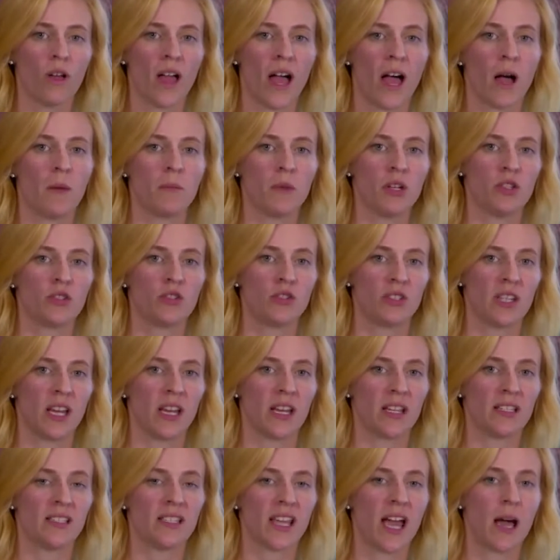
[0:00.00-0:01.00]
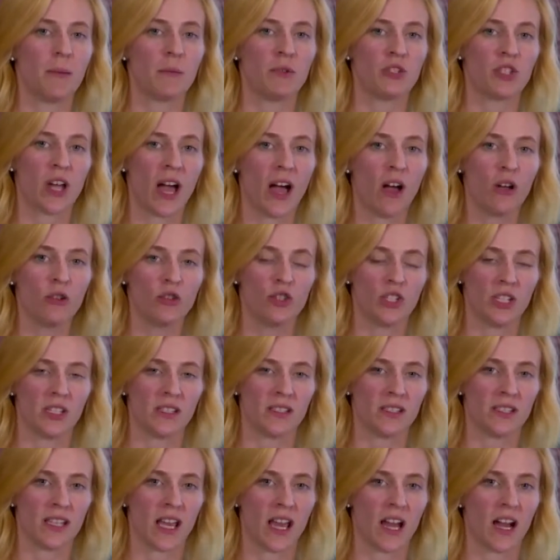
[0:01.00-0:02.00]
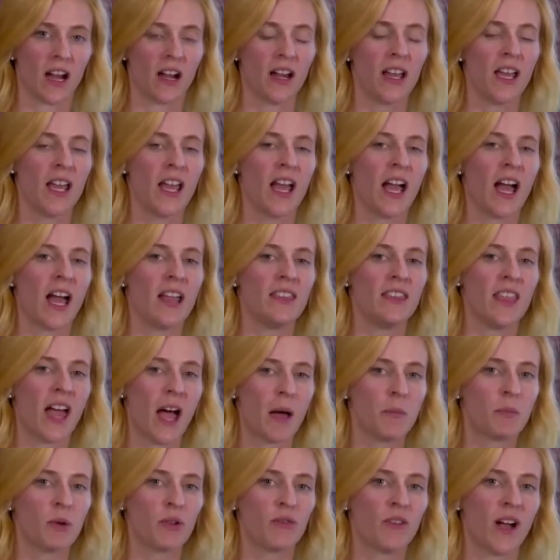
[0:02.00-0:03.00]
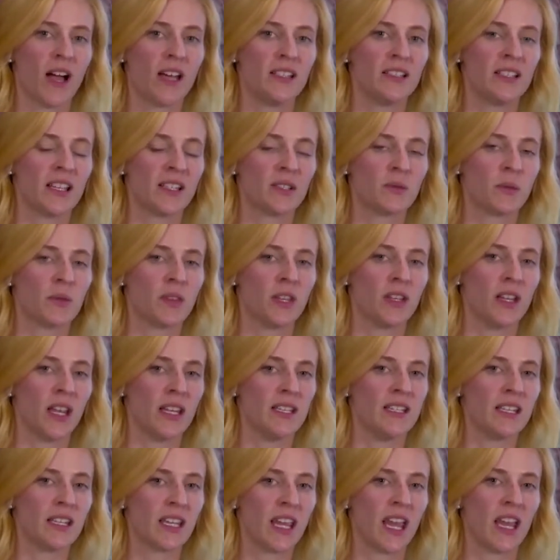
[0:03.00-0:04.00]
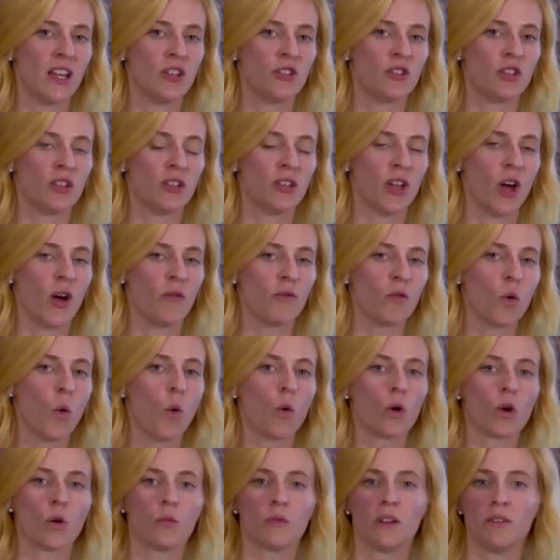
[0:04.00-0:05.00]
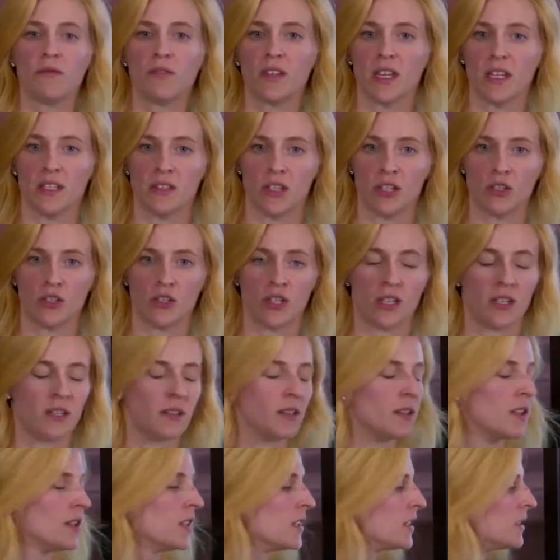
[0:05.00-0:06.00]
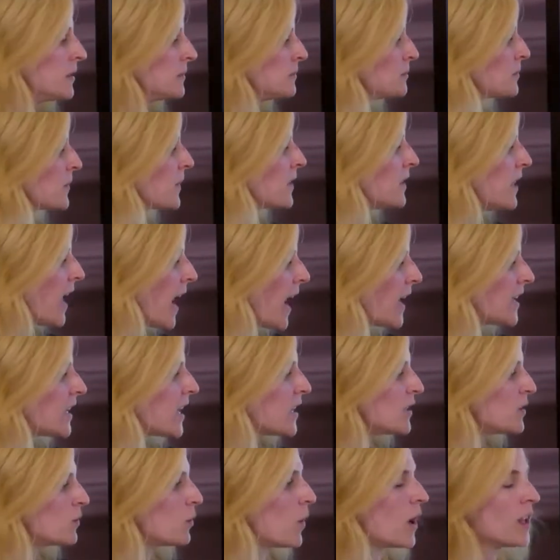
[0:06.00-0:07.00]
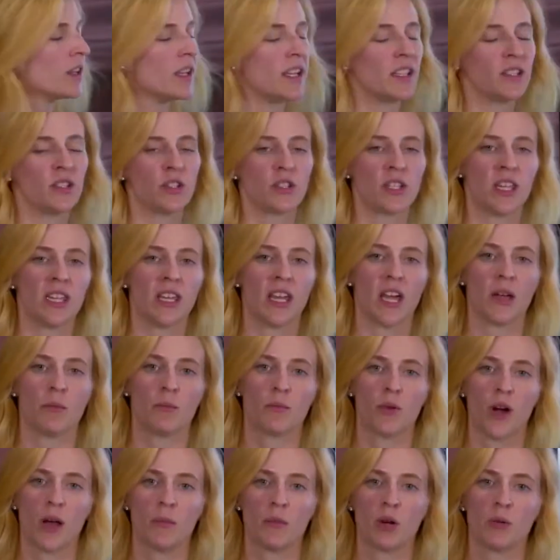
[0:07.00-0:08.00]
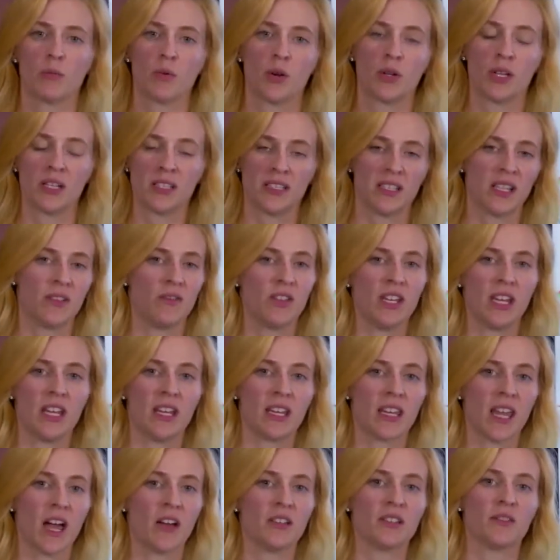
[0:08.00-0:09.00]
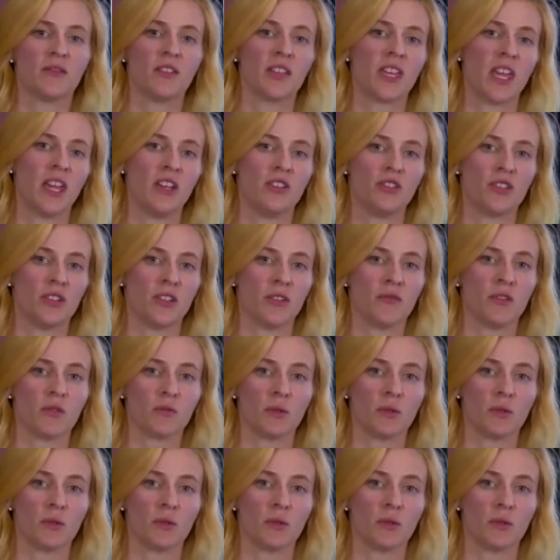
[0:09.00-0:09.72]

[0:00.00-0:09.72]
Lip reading: how much sand, how much algae is there, and that provides us with an indication of coral reef condition. That, as well as looking at primary productivity and calcification of the